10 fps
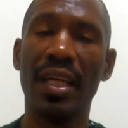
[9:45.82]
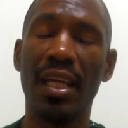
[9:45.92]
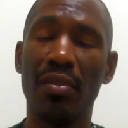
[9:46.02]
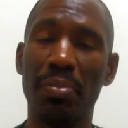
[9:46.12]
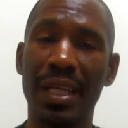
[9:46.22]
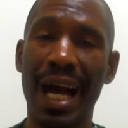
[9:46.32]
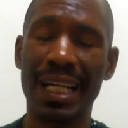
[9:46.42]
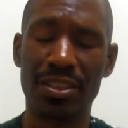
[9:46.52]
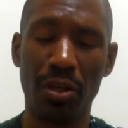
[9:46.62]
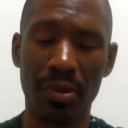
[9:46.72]
it would be
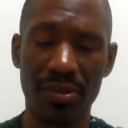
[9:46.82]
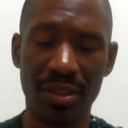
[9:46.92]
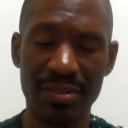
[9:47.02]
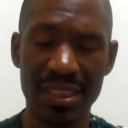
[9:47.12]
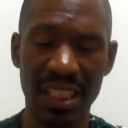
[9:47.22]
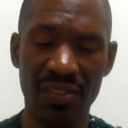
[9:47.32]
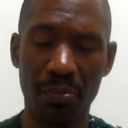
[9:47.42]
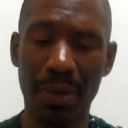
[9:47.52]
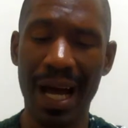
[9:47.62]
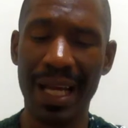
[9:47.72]
October
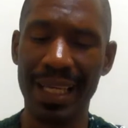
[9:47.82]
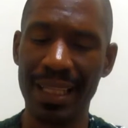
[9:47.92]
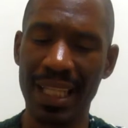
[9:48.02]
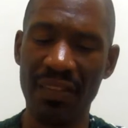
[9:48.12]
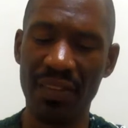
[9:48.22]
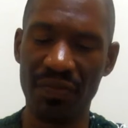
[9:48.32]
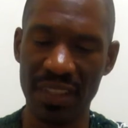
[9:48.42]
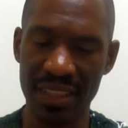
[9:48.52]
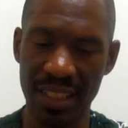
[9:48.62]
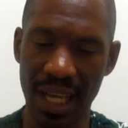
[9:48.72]
13th by
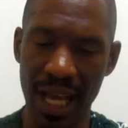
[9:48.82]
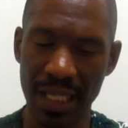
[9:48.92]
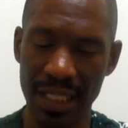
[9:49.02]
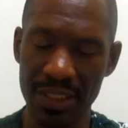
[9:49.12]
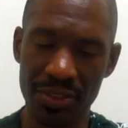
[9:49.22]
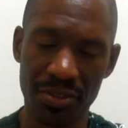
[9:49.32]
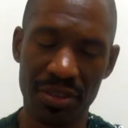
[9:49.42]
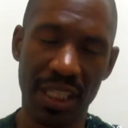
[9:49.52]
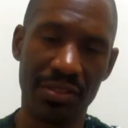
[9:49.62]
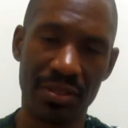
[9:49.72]
11:59 Eastern
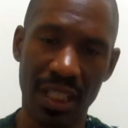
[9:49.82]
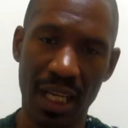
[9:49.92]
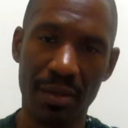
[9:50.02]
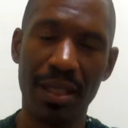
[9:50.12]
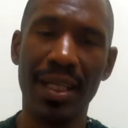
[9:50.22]
Standard Time.